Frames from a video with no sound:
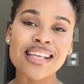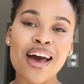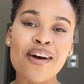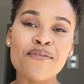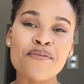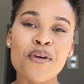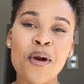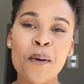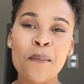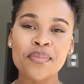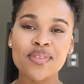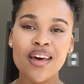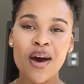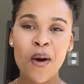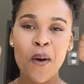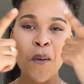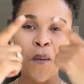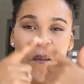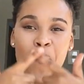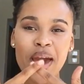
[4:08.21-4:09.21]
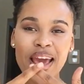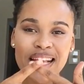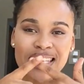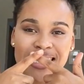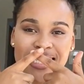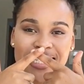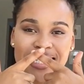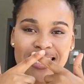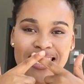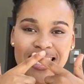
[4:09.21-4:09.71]
I'm from the
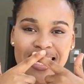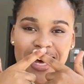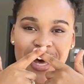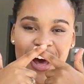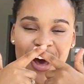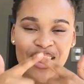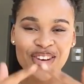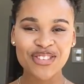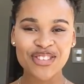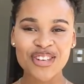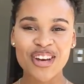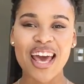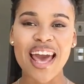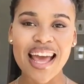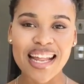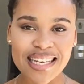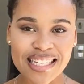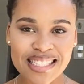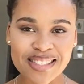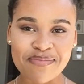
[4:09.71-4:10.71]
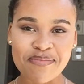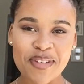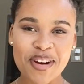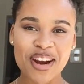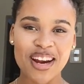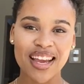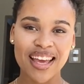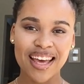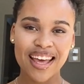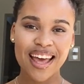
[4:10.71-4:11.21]
west of
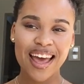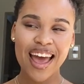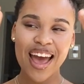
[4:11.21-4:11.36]
Johannesburg.